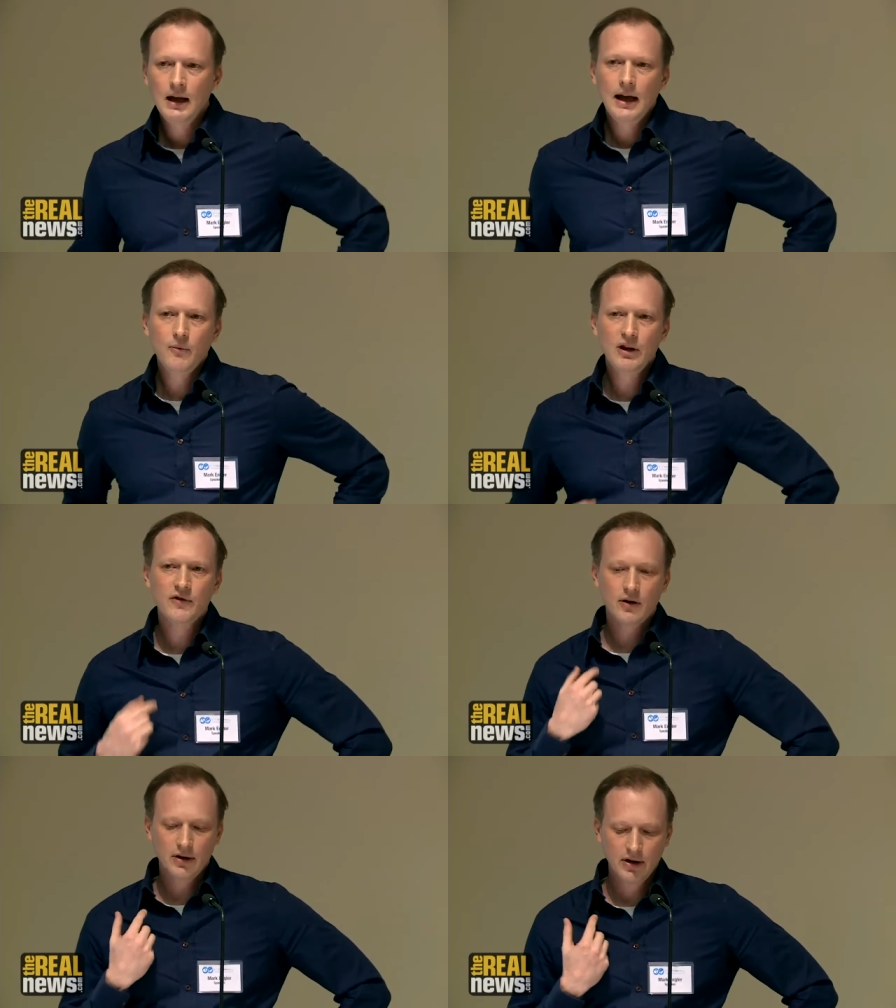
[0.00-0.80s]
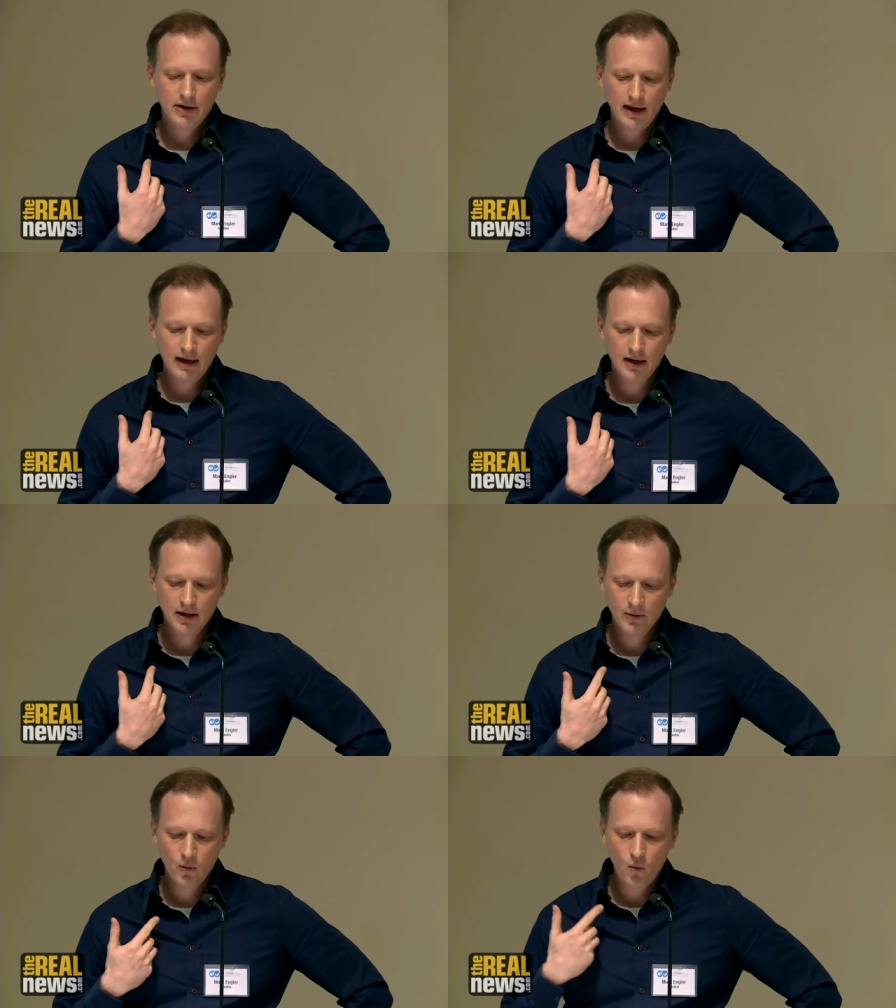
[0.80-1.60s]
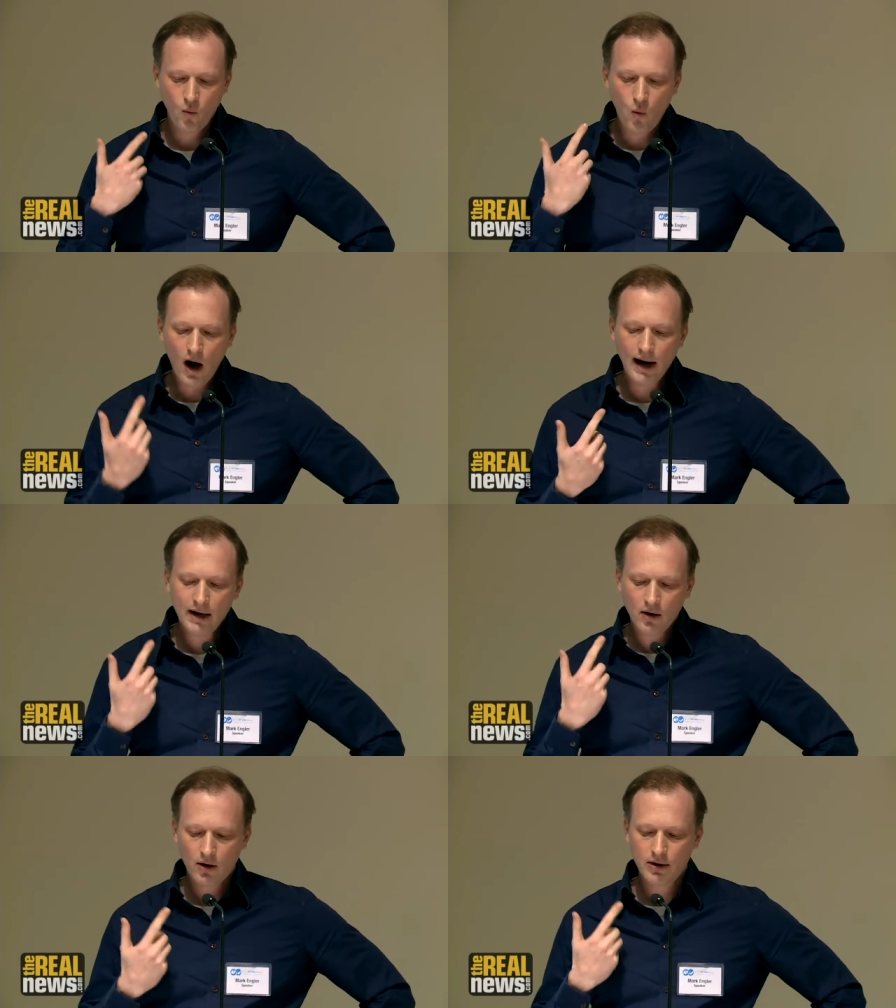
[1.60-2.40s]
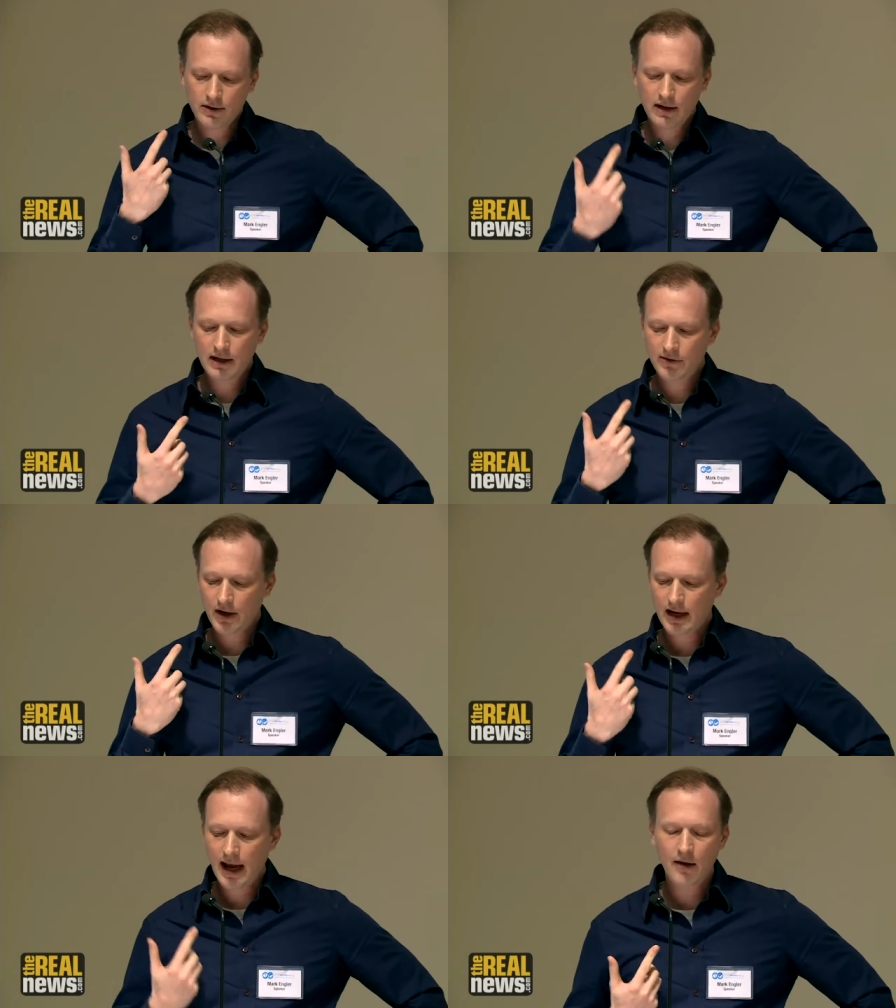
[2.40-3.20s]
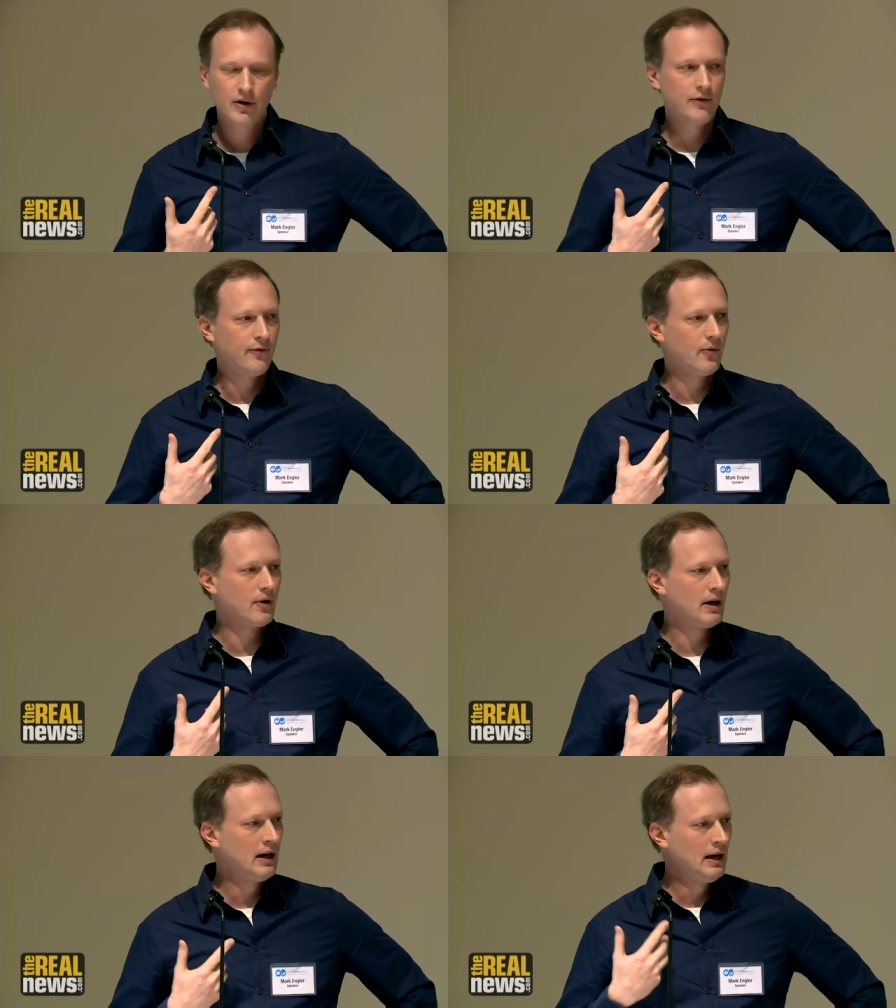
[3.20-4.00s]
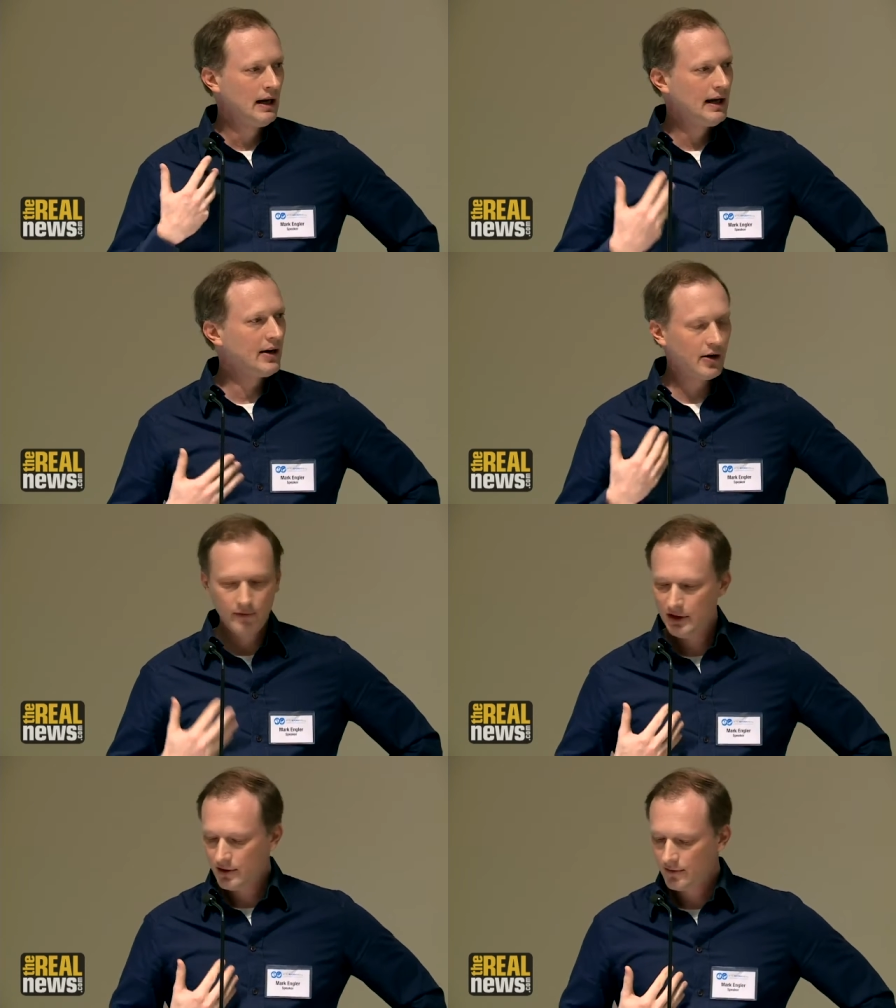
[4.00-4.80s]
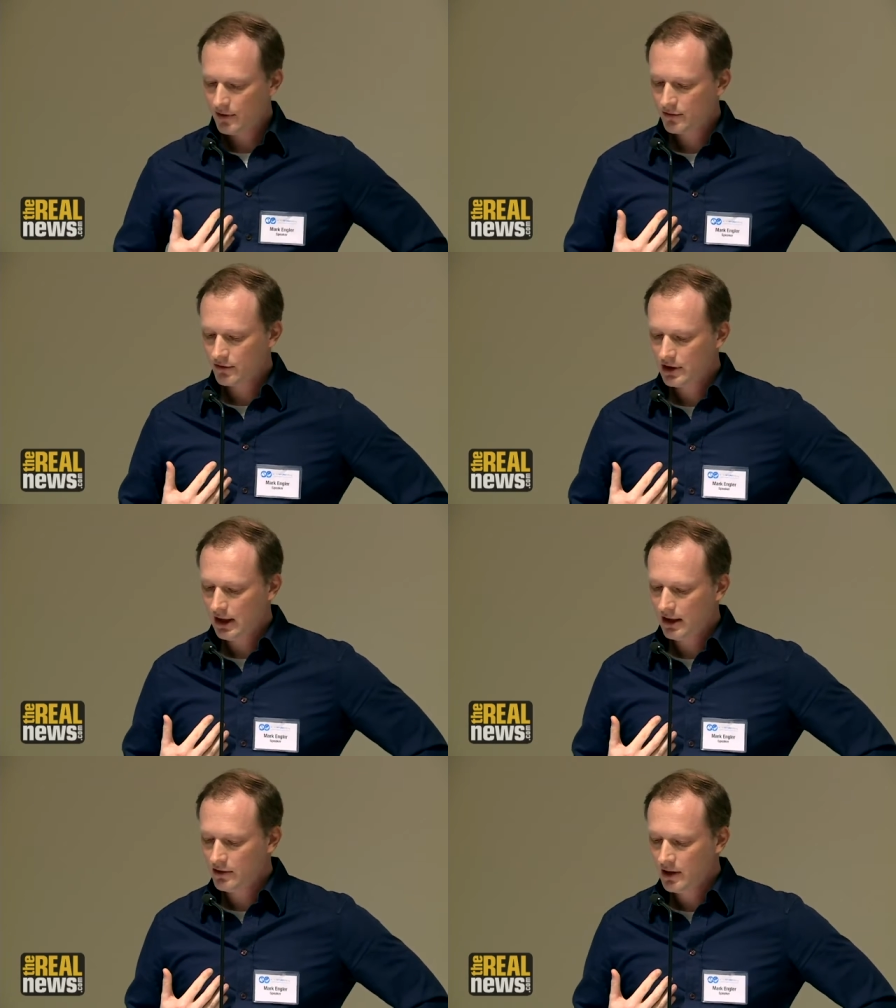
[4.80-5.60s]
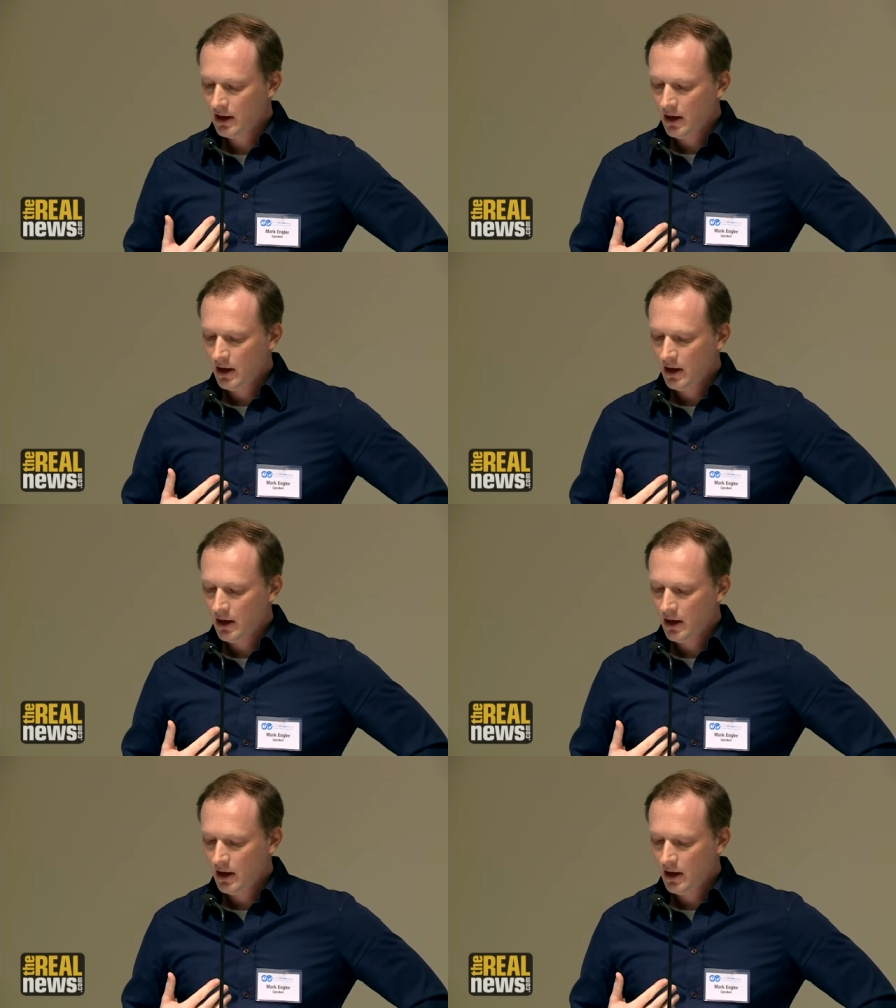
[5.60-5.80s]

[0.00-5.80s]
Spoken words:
And we started to think, why aren't these accounted for in our vision of social change?